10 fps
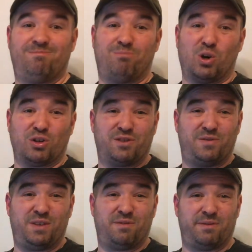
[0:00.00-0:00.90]

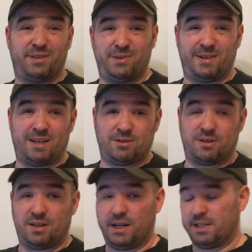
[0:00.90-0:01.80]
March 5th of
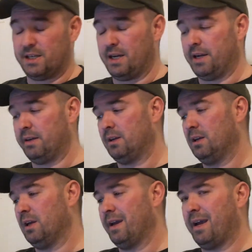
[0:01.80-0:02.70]
2019.
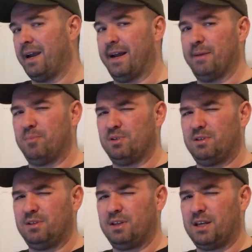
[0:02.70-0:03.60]
And I
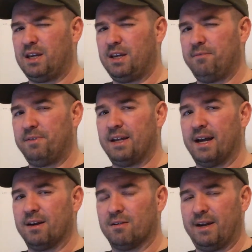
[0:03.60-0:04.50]
believe the
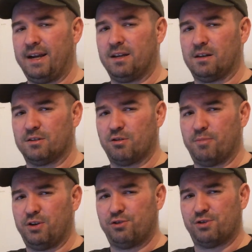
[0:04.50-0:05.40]
IRA
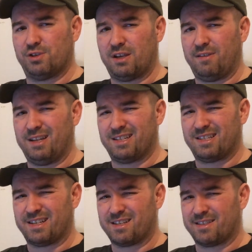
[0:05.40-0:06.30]
contributions have hit
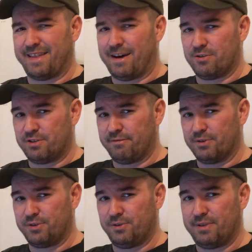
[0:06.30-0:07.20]
$6,000
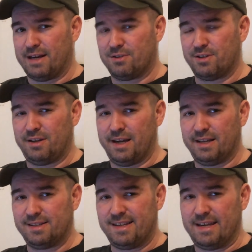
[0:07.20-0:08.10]
for
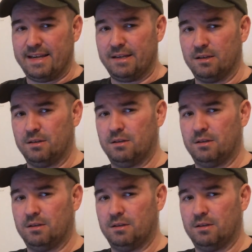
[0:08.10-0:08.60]
2019.